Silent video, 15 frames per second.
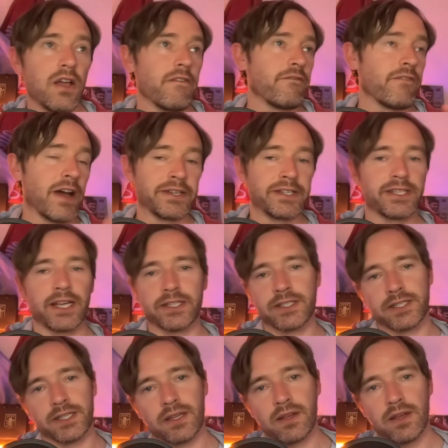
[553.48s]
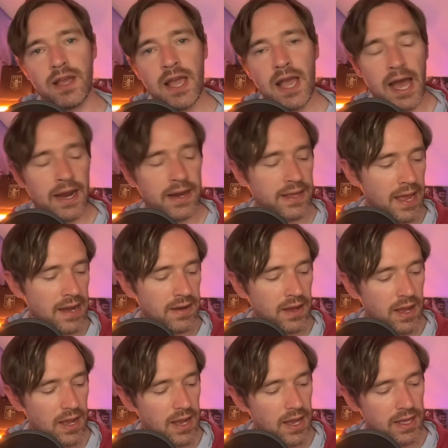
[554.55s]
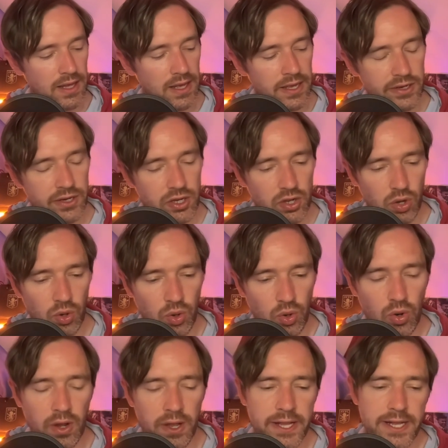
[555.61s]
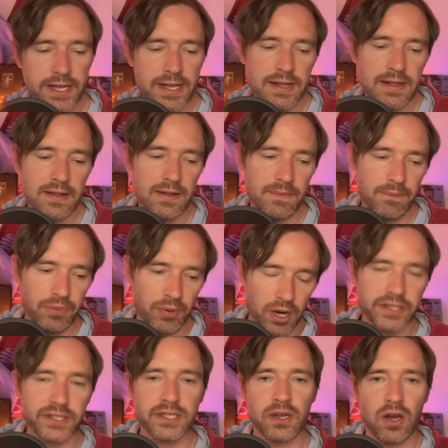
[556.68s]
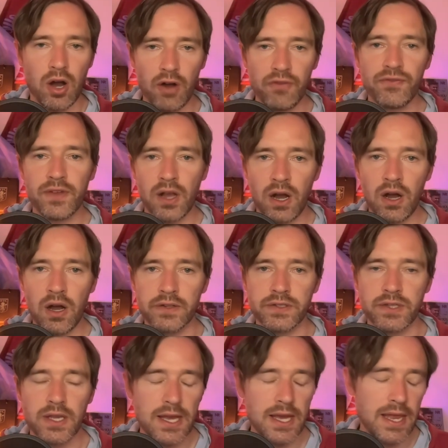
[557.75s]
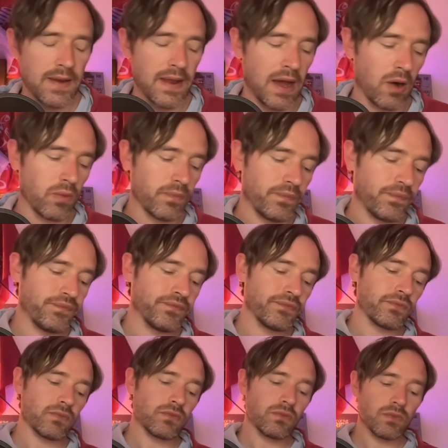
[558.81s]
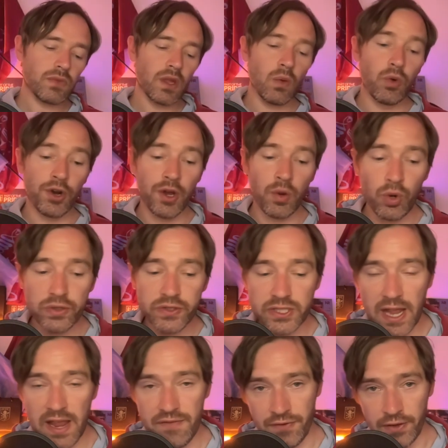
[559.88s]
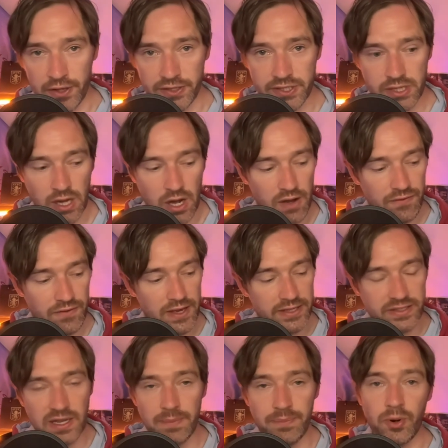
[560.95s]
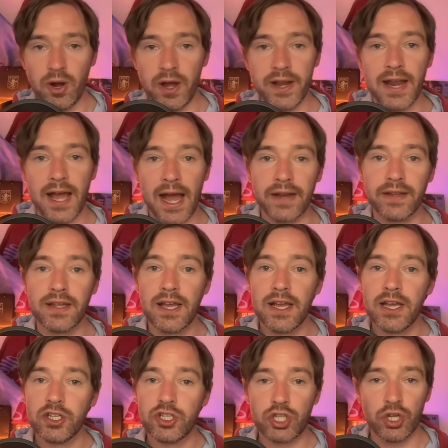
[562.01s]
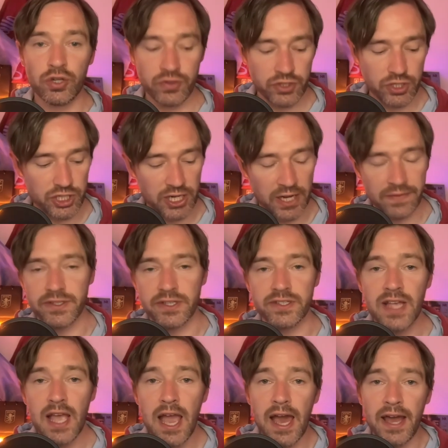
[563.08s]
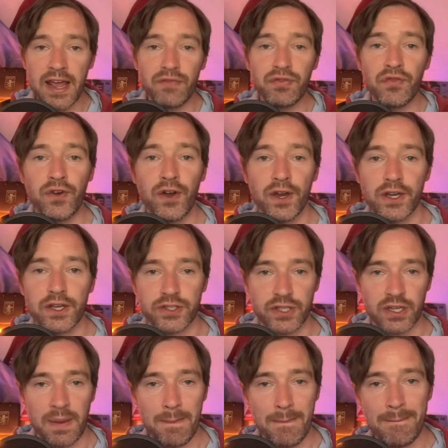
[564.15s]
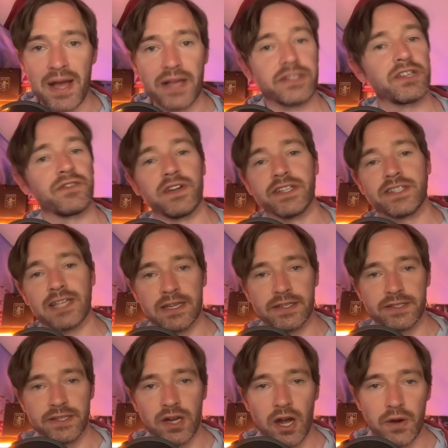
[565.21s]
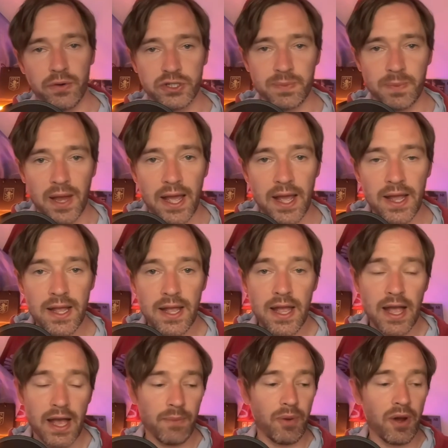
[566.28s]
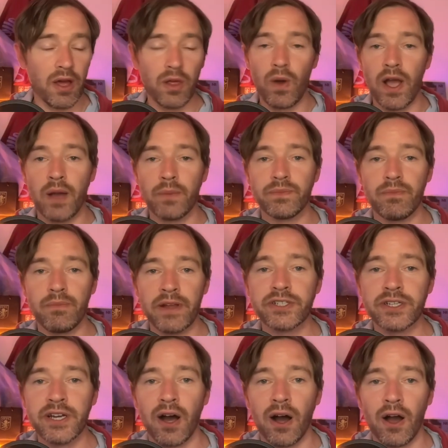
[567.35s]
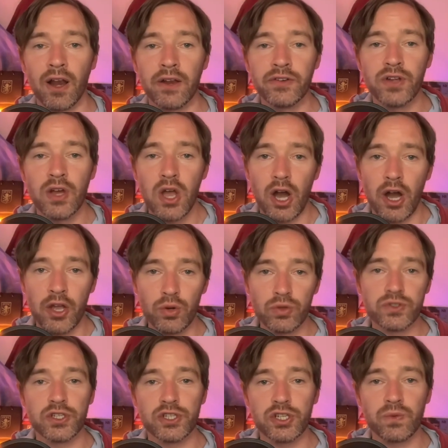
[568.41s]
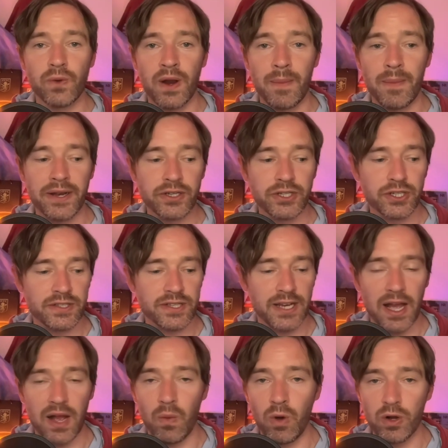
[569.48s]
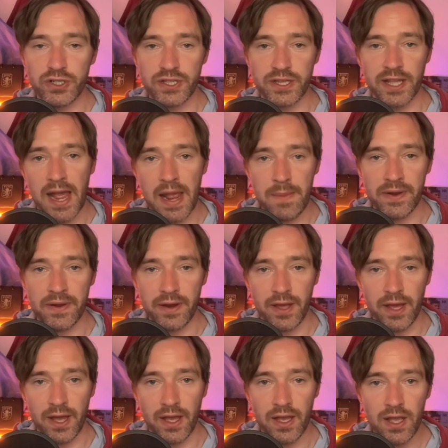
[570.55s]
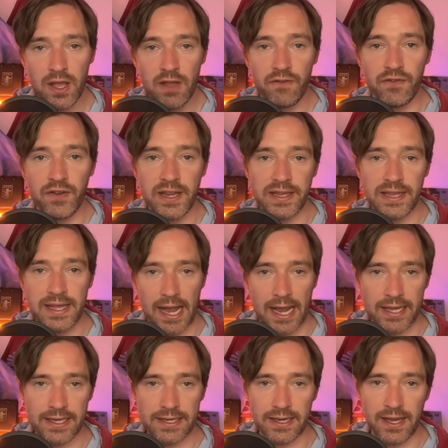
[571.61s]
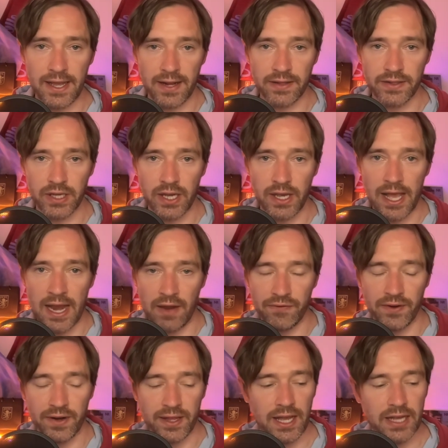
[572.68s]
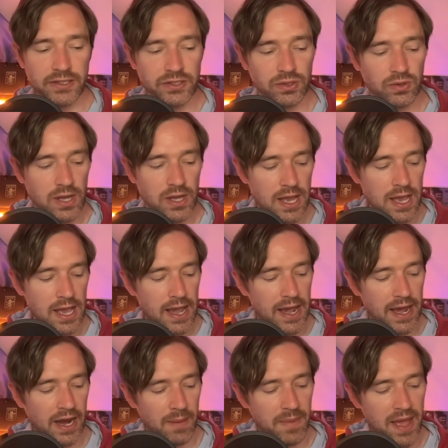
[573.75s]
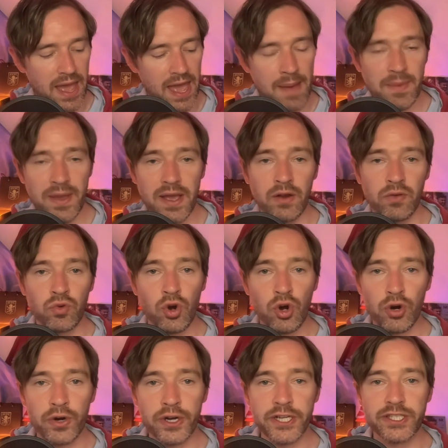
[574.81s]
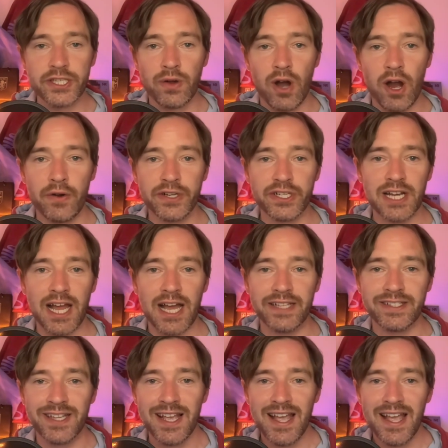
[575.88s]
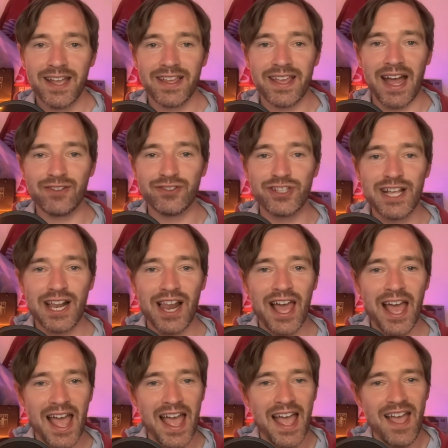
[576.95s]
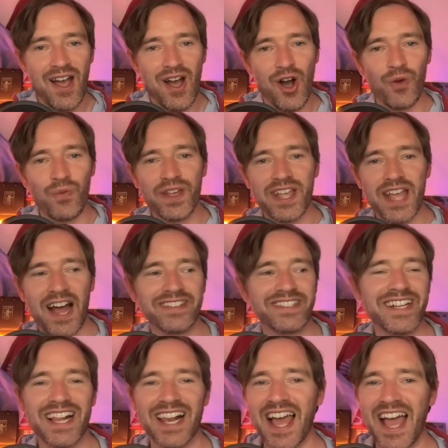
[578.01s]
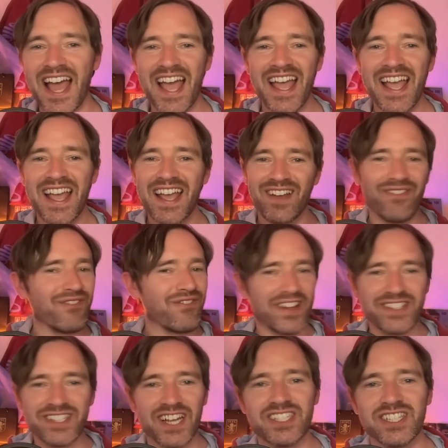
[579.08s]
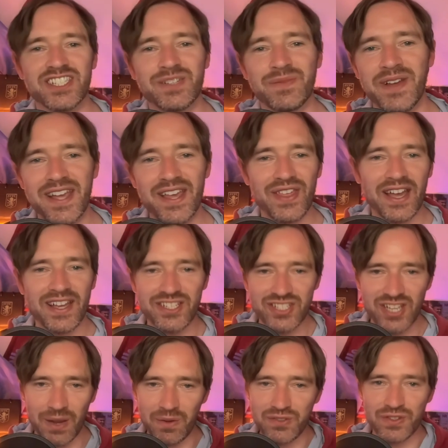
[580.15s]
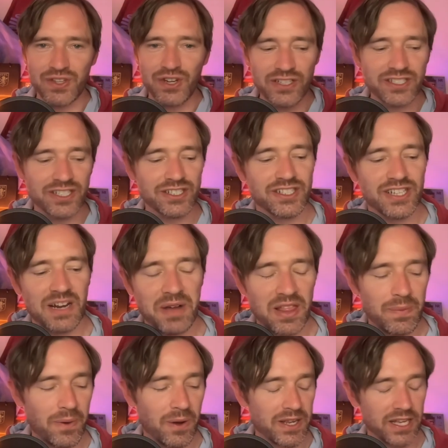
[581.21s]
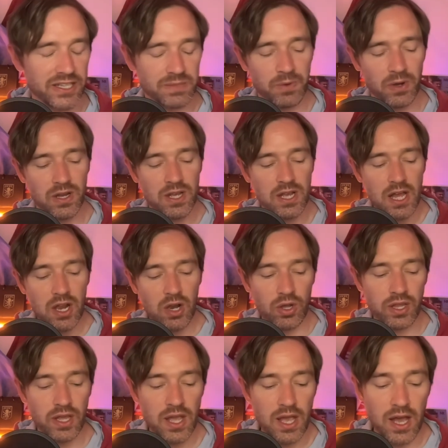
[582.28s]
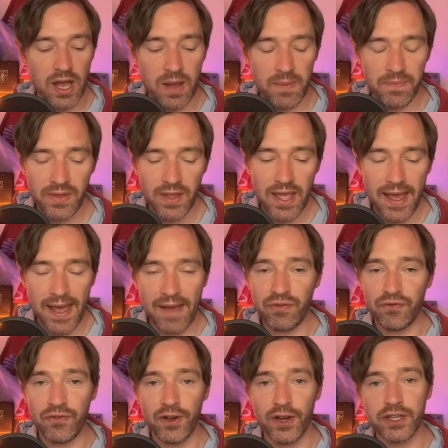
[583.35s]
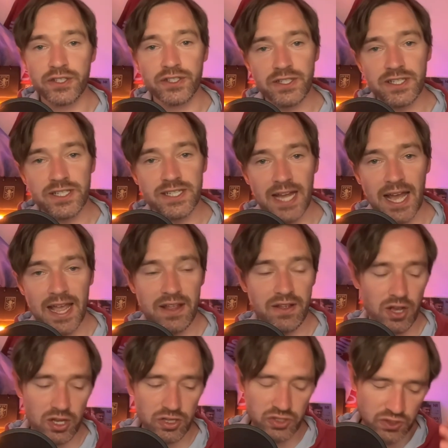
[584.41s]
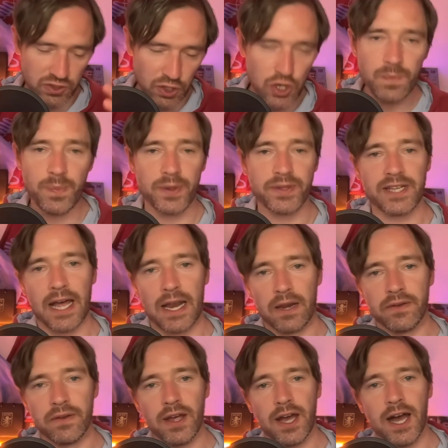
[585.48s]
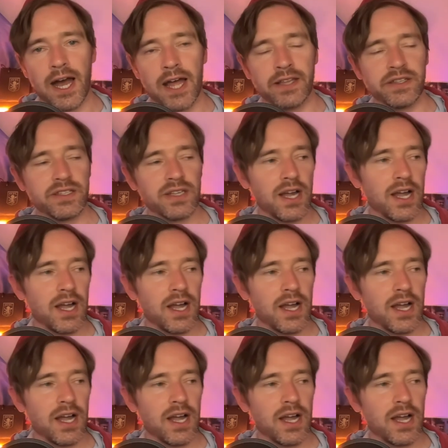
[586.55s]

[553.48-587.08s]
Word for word: fantastic. And again, it caught Brighton off guard. Now, what I would say first half is that Brighton had tons of chances. And Evan Ferguson, a massively talented Irish player. And by the way, I'm mentioning Ireland. I also just want to mention today, I watched the game in Feed the Yak and Elephant and Castle. And I met Emmett and Rory, 2 Irish lads, County Clare, up the County Clare. Fantastic to meet you. Thank you so much for the nice thing you said about the podcast. But look, Evan Ferguson today, super talent. And